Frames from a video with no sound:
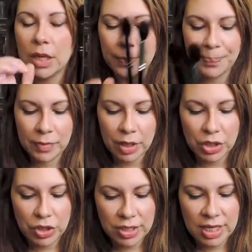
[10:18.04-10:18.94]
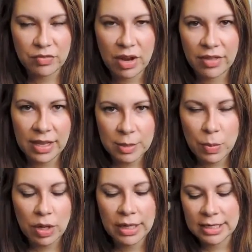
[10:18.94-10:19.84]
You know, I can use these rather than
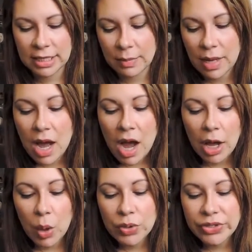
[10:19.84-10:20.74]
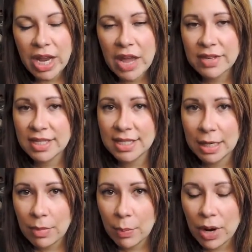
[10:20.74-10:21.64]
spot cleansing them. I also have a
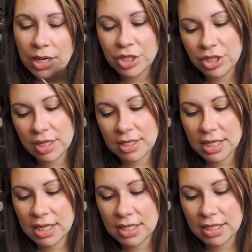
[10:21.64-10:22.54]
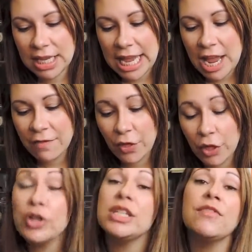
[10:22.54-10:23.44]
Sigma brush. This is the
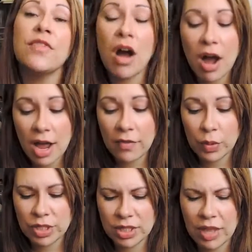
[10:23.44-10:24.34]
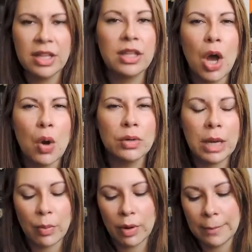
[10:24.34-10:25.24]
F35, which is I think the old
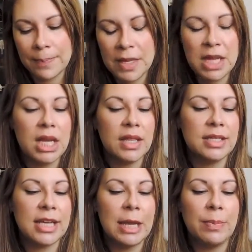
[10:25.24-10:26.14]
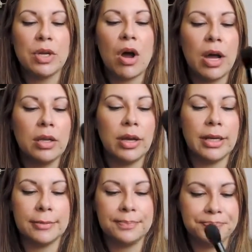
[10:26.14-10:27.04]
numbering, the tapered
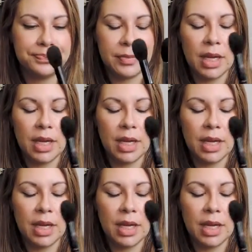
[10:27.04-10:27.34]
highlighter.